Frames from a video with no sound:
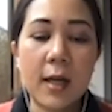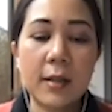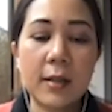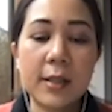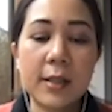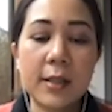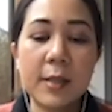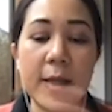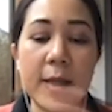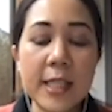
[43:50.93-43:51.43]

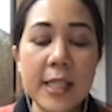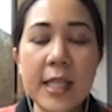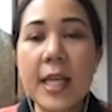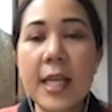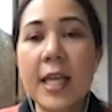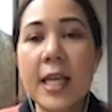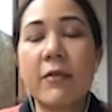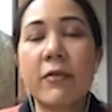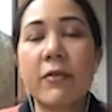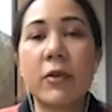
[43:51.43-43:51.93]

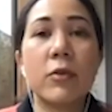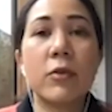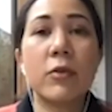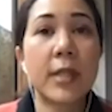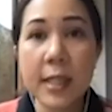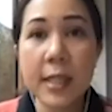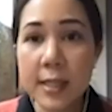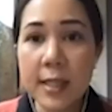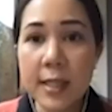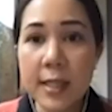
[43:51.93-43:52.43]
especially if you
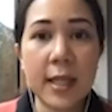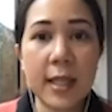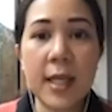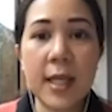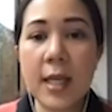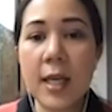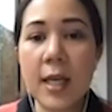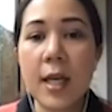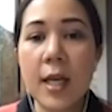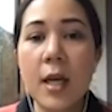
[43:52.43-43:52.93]
just
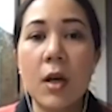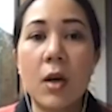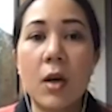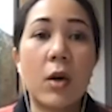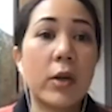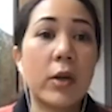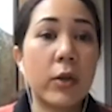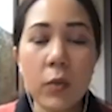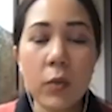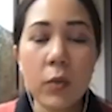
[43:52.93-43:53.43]
study or
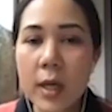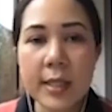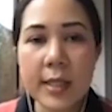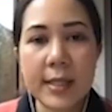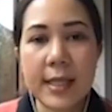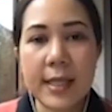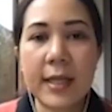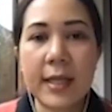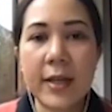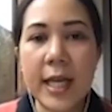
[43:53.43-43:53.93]
you are
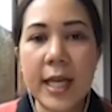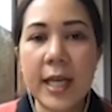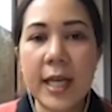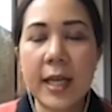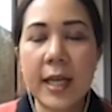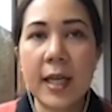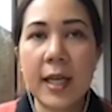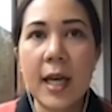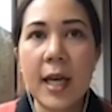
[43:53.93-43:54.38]
studying,